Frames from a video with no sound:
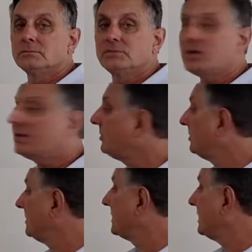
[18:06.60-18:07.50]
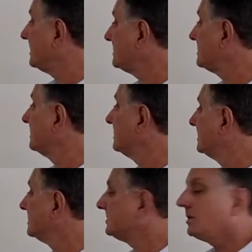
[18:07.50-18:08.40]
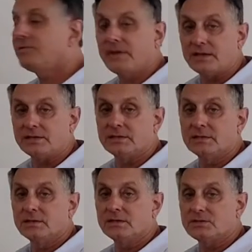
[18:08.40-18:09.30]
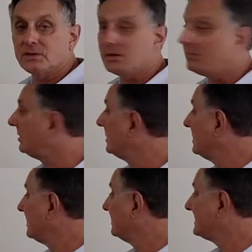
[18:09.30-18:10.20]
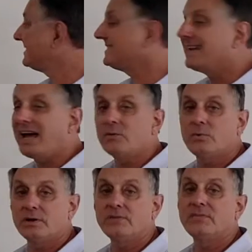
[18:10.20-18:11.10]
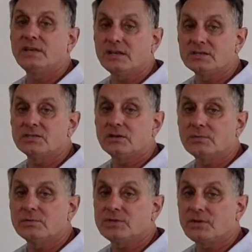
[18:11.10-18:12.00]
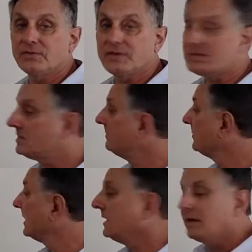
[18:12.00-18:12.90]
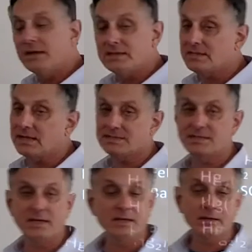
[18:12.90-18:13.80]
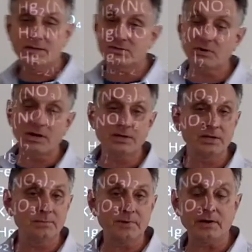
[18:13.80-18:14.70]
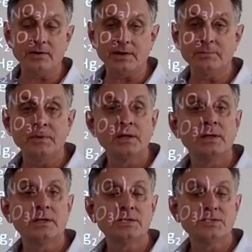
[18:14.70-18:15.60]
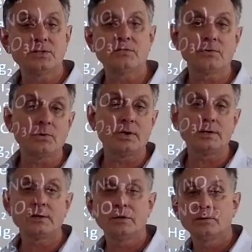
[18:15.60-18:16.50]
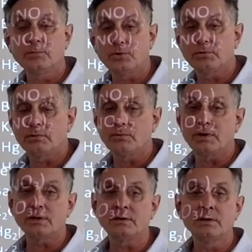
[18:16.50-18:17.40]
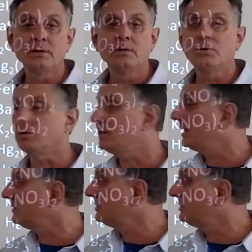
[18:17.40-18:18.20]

Soluble because sulfate is soluble. This is not one of the insoluble sulfates. It is not zinc, strontium, barium, silver 1, mercury 1, or lead